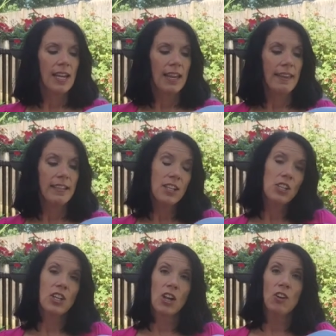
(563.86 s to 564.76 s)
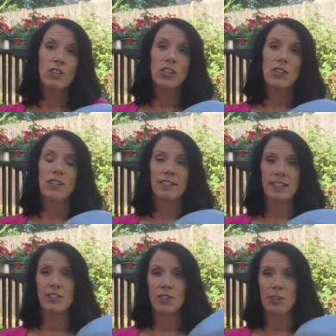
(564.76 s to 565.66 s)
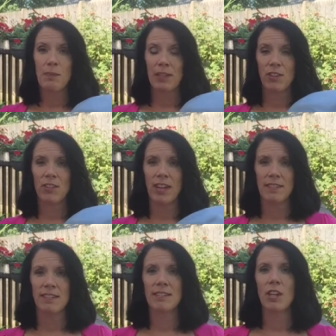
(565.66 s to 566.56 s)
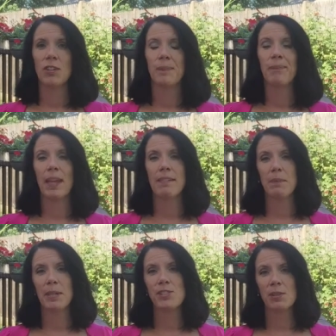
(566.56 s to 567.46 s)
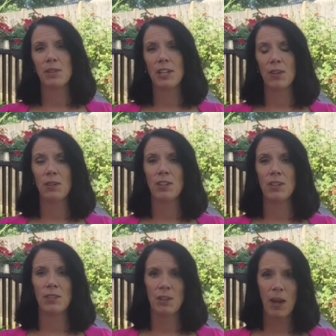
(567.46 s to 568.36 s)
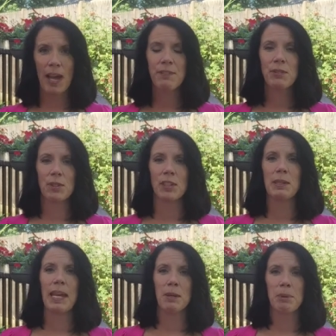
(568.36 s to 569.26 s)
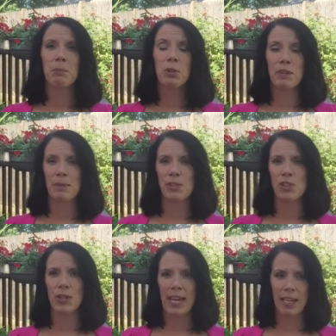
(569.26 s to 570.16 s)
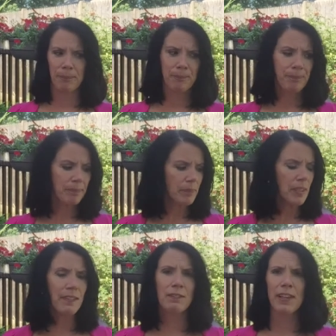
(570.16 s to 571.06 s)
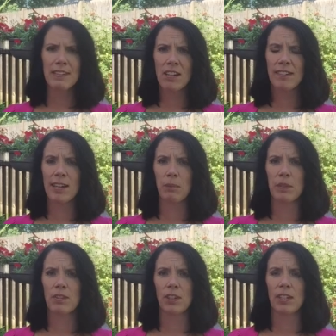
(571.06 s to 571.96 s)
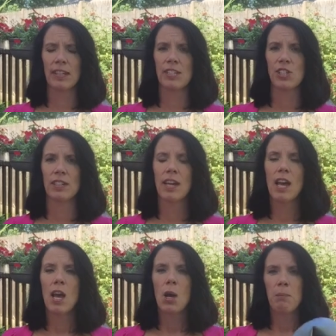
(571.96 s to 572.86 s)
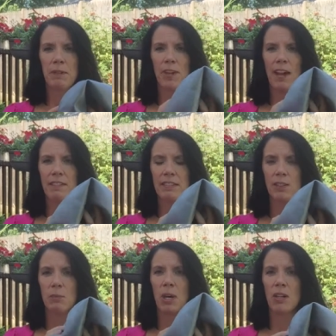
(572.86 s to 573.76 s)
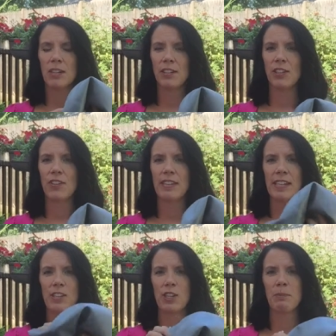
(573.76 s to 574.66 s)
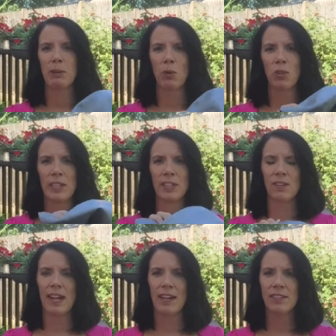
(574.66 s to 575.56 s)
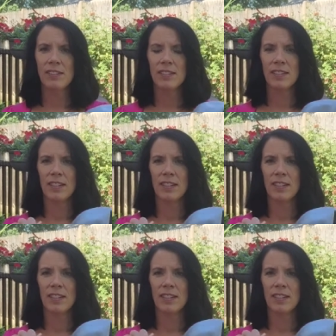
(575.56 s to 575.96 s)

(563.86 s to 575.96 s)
And then you can also use it to do some exercises. So as I mentioned, you have to really get up and move as much as you can. The flight socks help with circulation. But if you have this little ball under your seat, you can be rolling it around